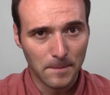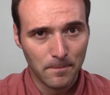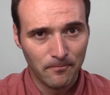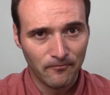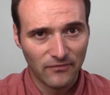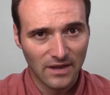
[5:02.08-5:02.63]
a
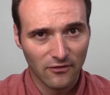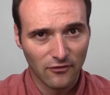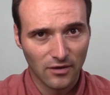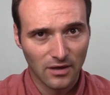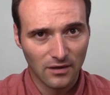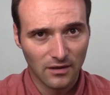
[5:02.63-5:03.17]

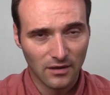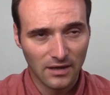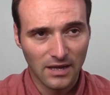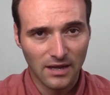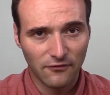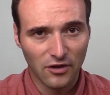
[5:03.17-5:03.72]
uh,
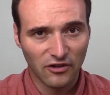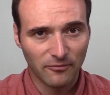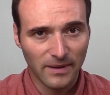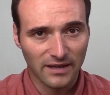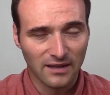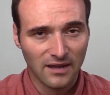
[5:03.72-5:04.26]
if you
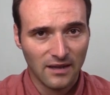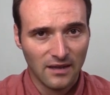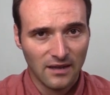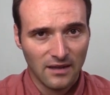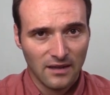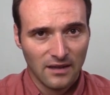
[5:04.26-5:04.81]
expect
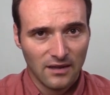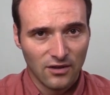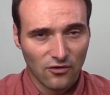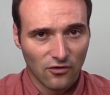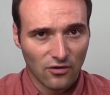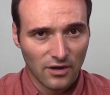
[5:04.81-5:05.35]

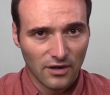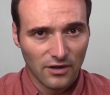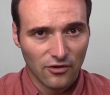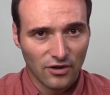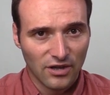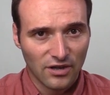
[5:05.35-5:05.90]
your uh,
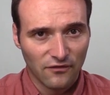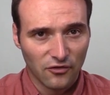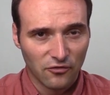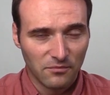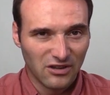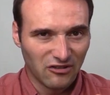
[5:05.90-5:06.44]
your interview
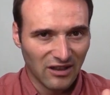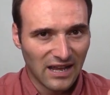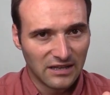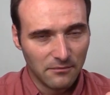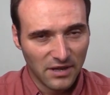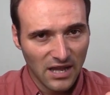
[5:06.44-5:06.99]
to be
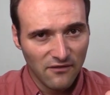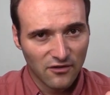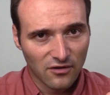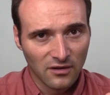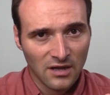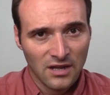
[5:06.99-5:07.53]
slightly
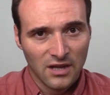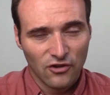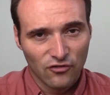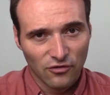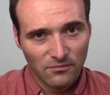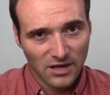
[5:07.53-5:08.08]
behavioral, it
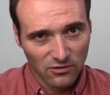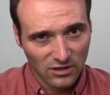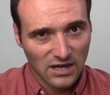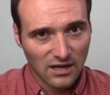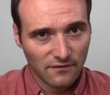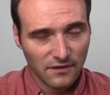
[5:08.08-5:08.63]
should be good
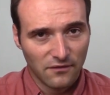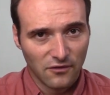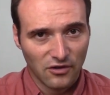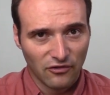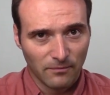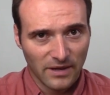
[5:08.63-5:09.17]
enough if
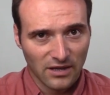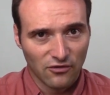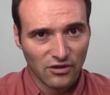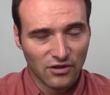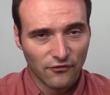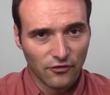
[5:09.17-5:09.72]
you expect
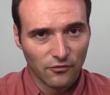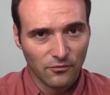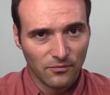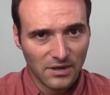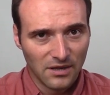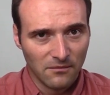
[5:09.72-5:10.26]
your interview to
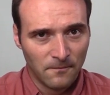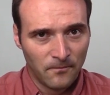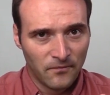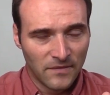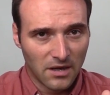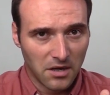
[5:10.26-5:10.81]
be
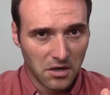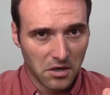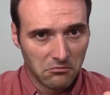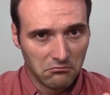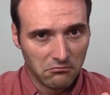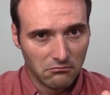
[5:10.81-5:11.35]

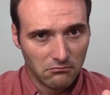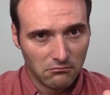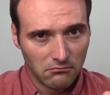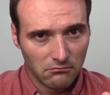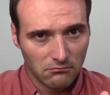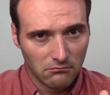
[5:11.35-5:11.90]
um,